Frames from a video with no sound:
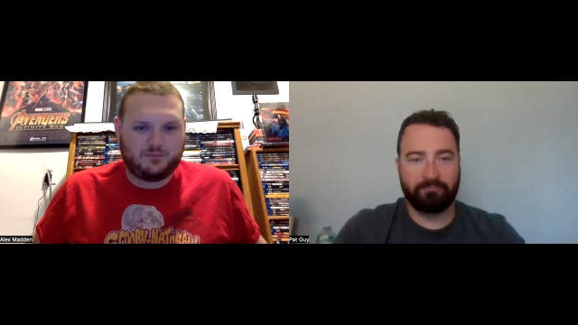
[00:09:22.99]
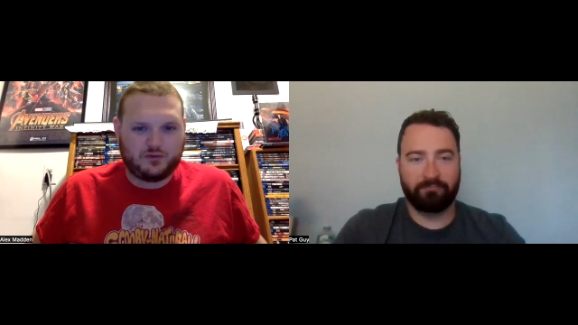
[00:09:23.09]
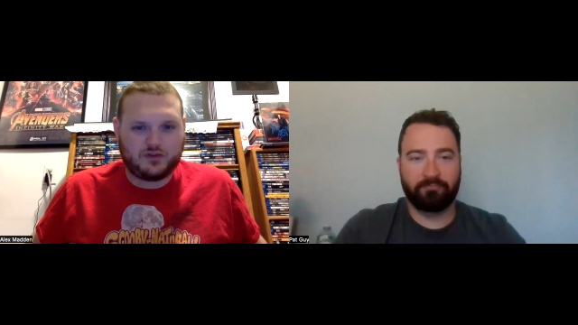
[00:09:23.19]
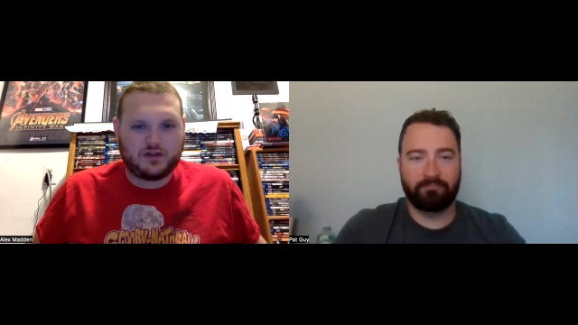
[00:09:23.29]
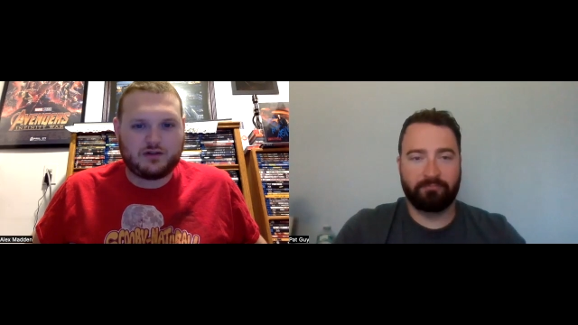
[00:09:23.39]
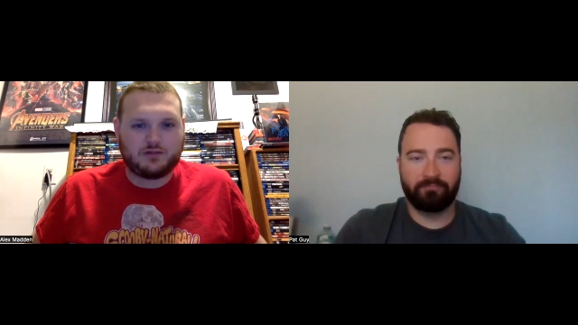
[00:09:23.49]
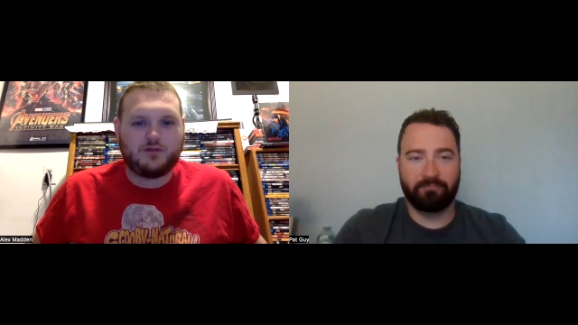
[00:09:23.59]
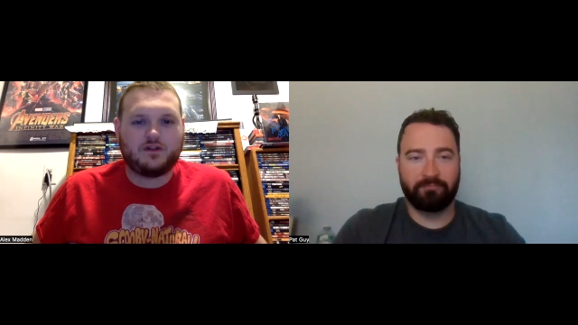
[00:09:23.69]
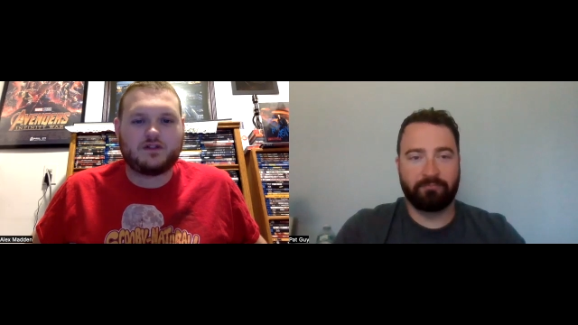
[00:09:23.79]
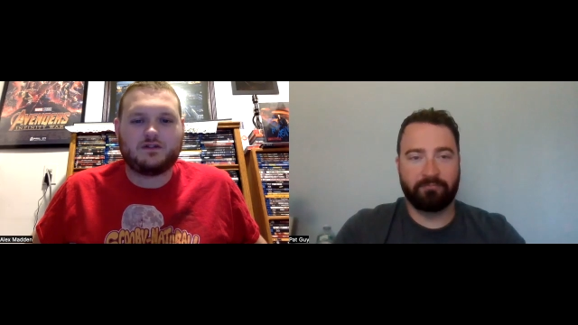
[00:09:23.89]
Speaker 1: We'll see you at the
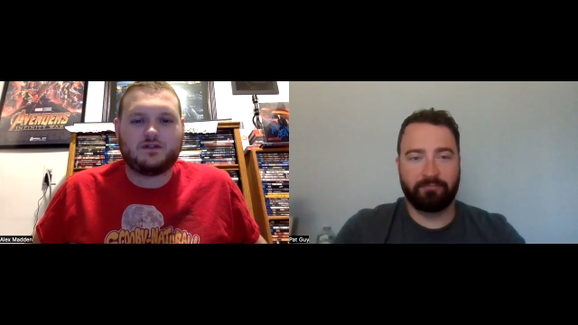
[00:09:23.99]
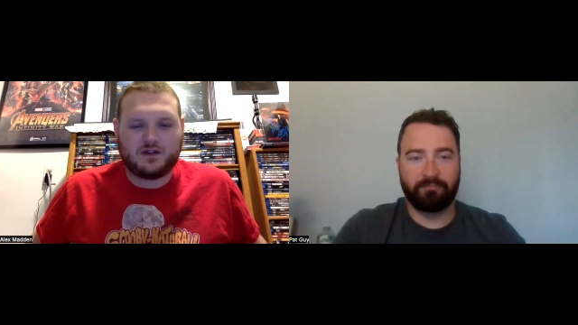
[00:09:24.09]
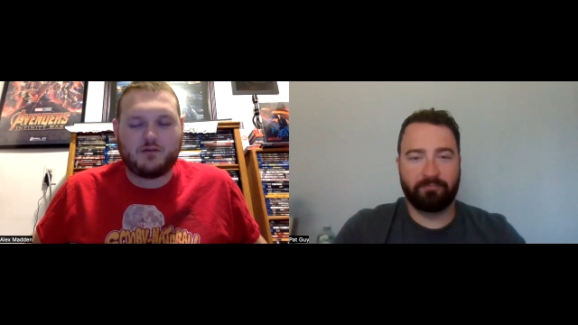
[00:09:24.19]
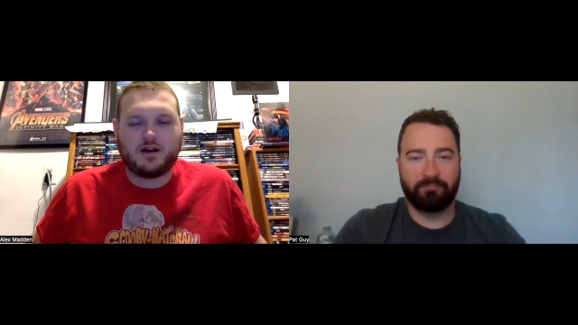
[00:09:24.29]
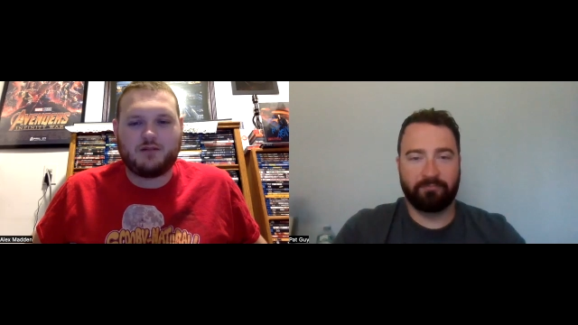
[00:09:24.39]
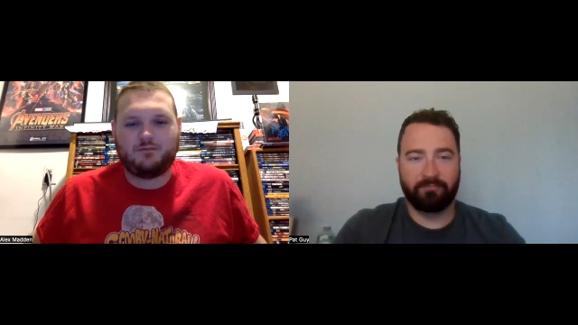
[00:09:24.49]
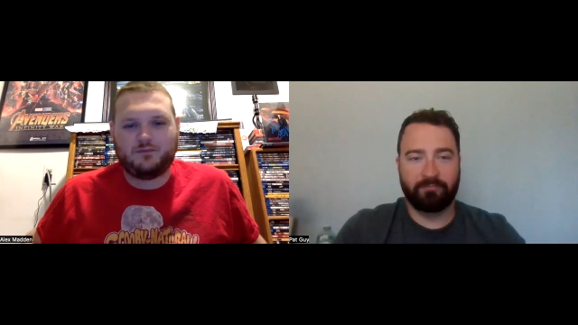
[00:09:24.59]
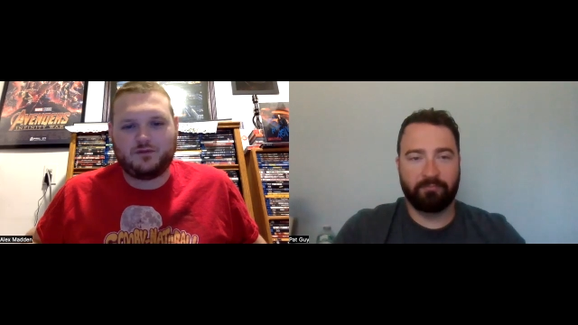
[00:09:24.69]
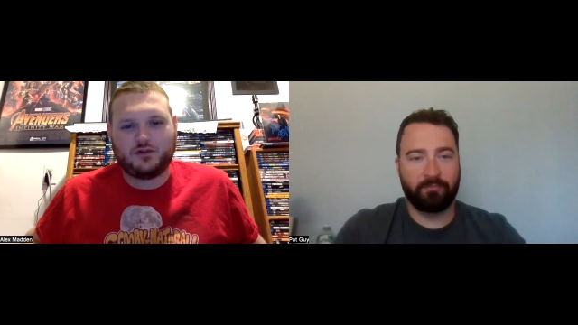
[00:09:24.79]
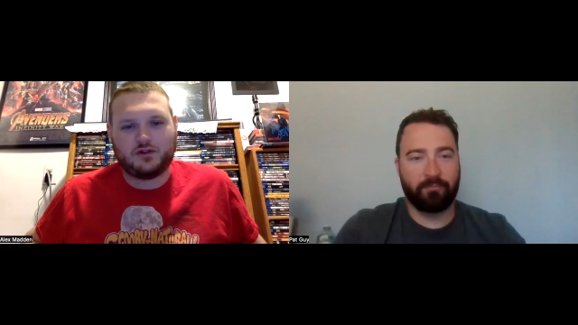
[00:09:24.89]
movies somewhere.
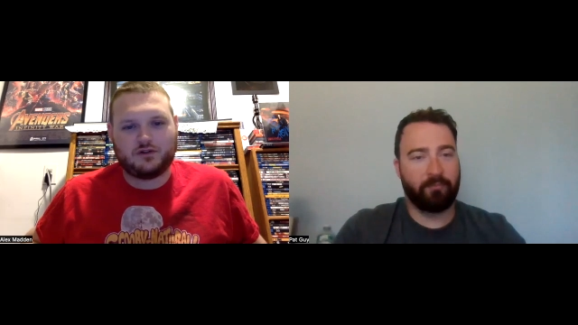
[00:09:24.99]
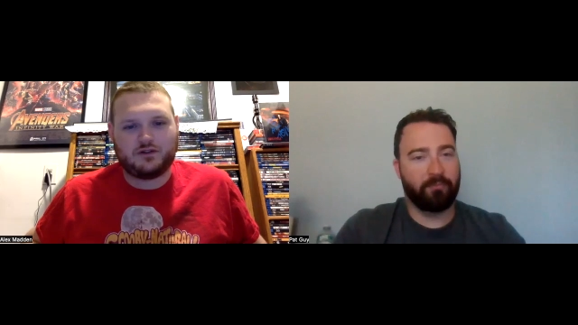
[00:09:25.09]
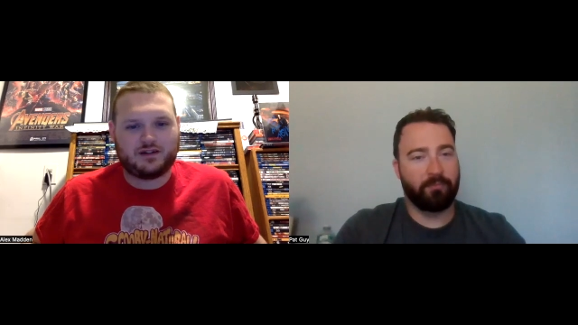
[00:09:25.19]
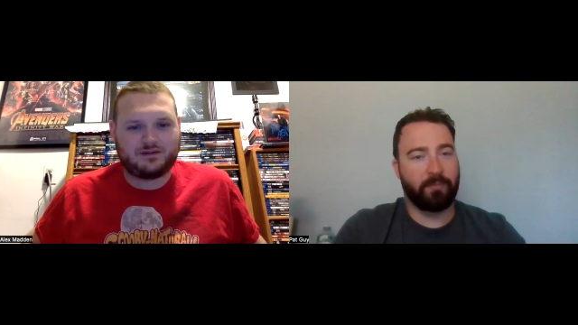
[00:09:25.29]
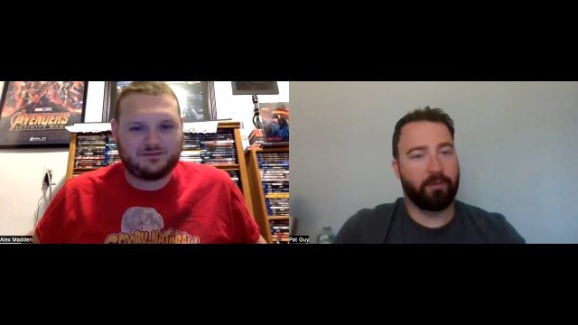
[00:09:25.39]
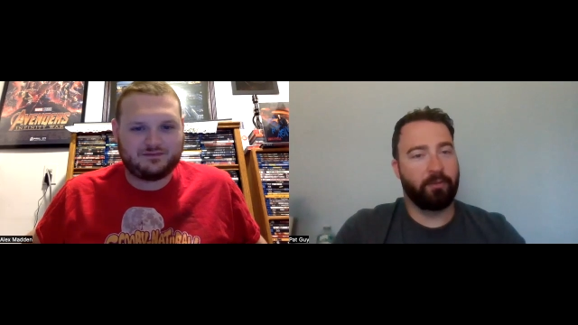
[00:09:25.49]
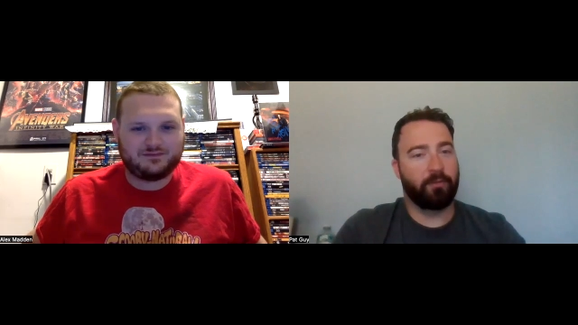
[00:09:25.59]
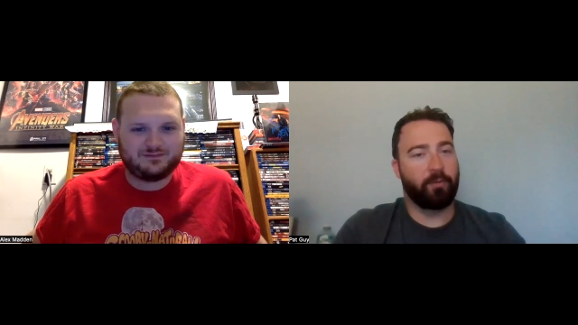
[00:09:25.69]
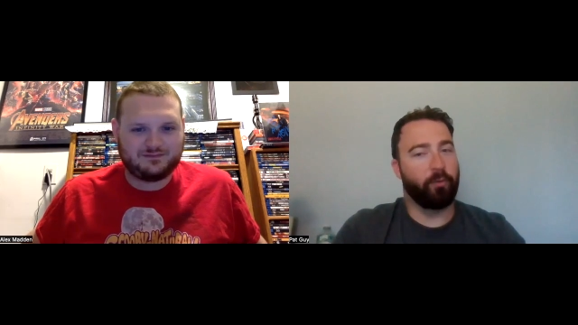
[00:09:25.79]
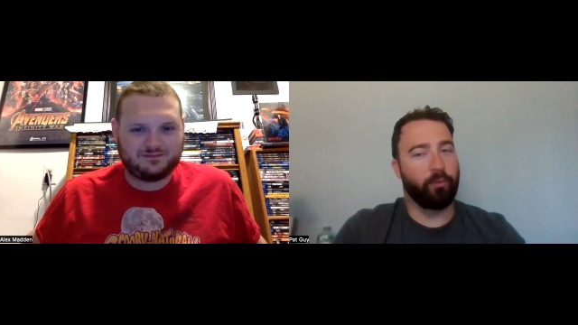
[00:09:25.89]
Do your thing.
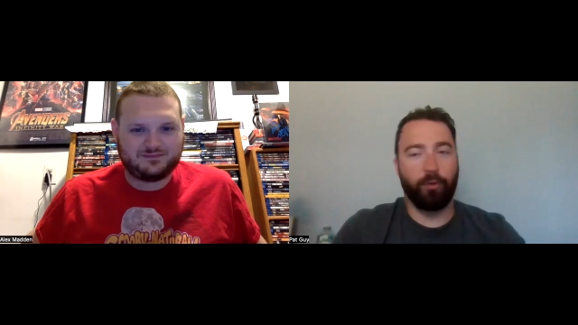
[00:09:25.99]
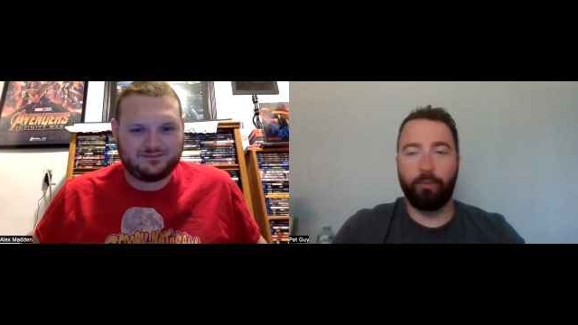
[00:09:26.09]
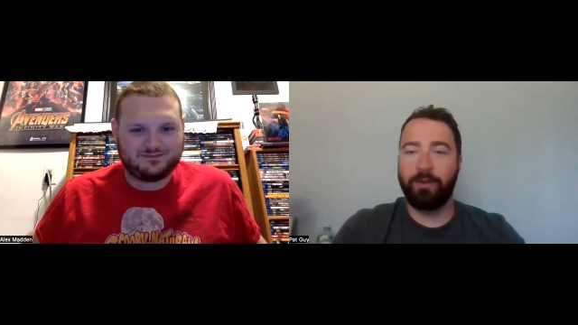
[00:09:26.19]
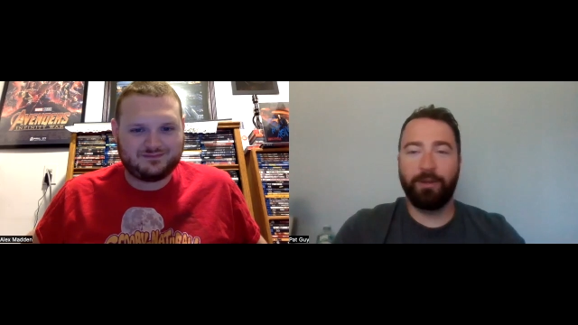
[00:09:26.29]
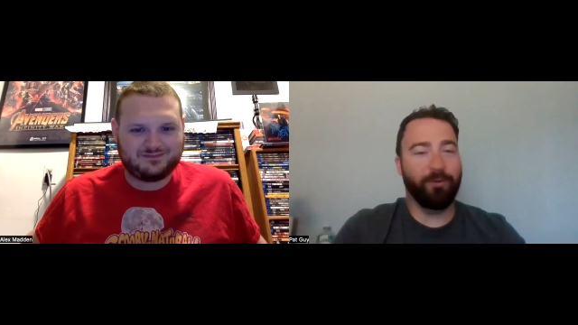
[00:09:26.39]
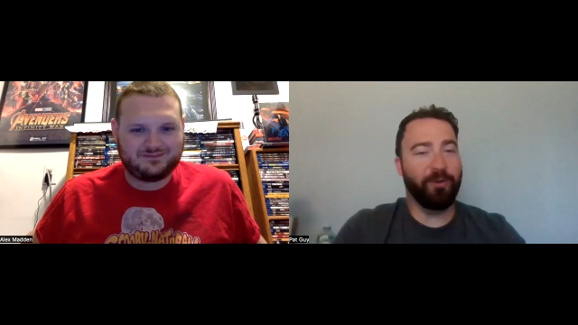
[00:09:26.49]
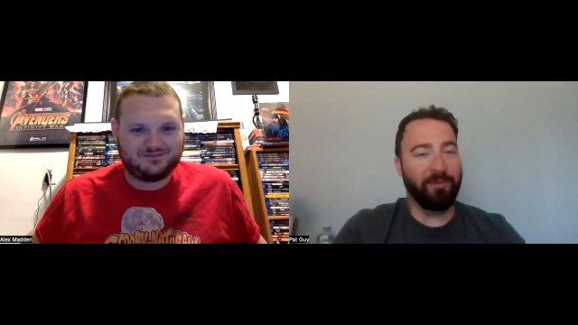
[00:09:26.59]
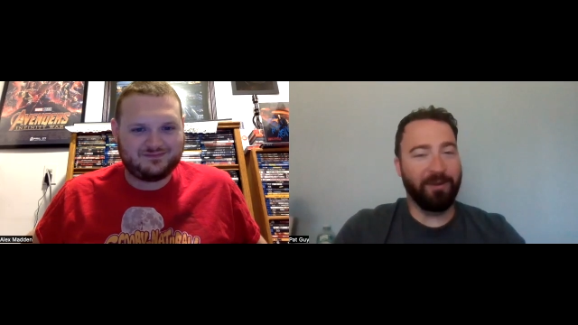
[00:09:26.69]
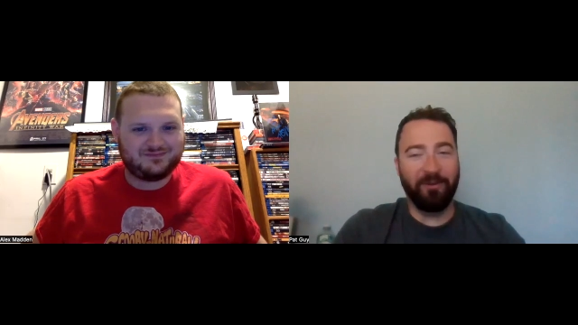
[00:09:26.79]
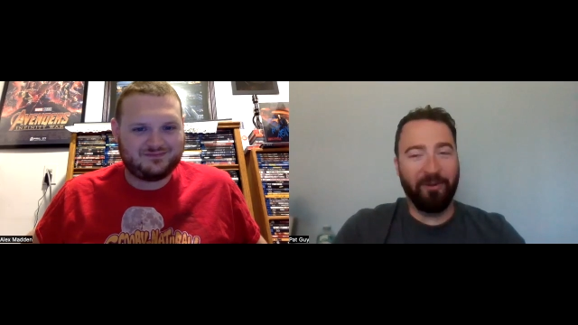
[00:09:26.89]
Ruby,
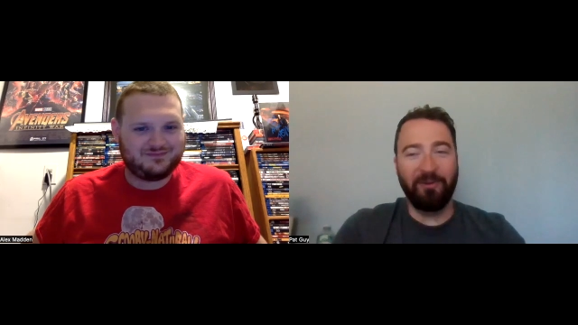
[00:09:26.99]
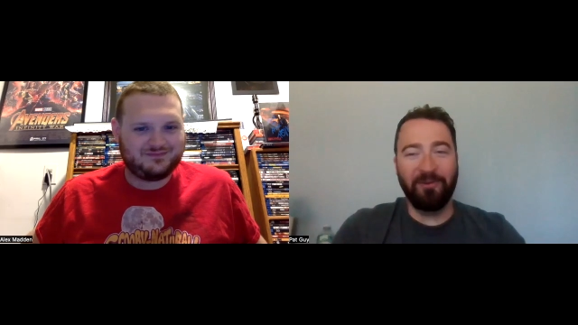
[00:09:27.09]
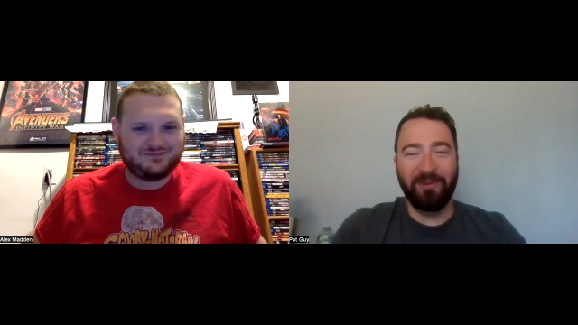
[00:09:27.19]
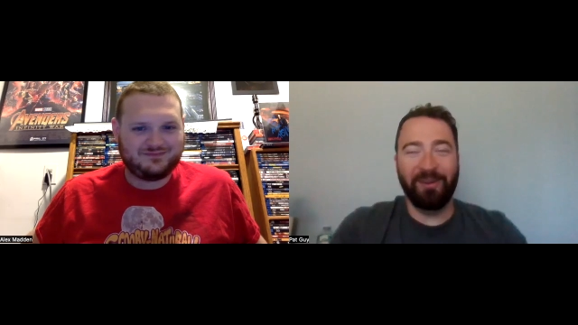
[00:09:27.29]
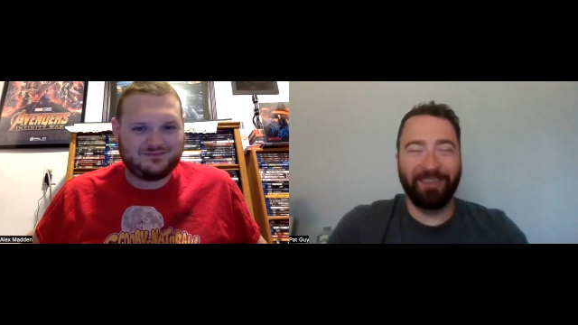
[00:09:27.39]
Ruby, Roo.